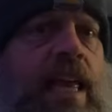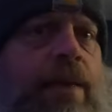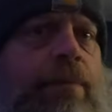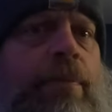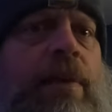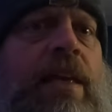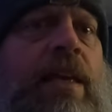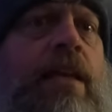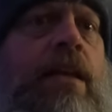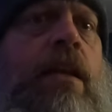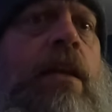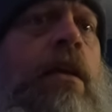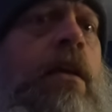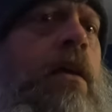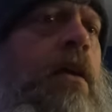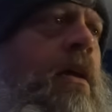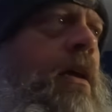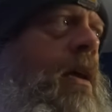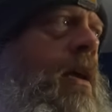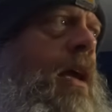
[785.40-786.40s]
came in,
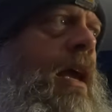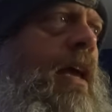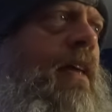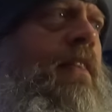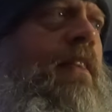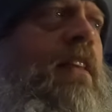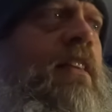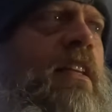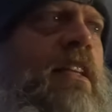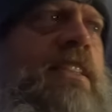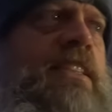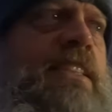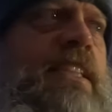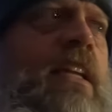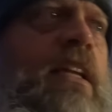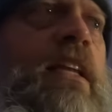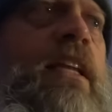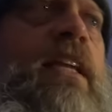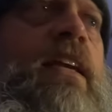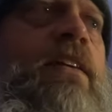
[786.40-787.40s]
and then the
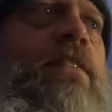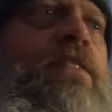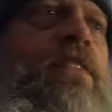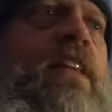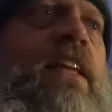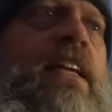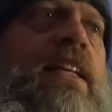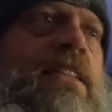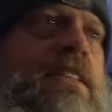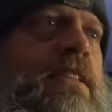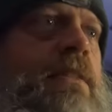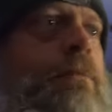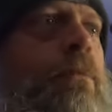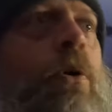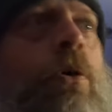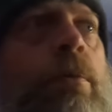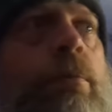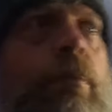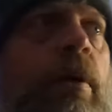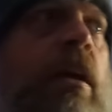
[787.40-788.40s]
selling of things and
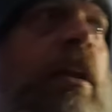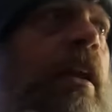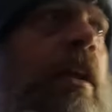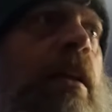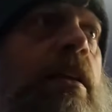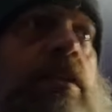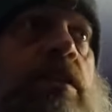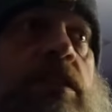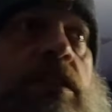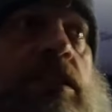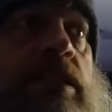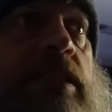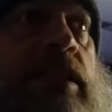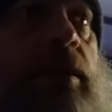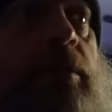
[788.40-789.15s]
more money and just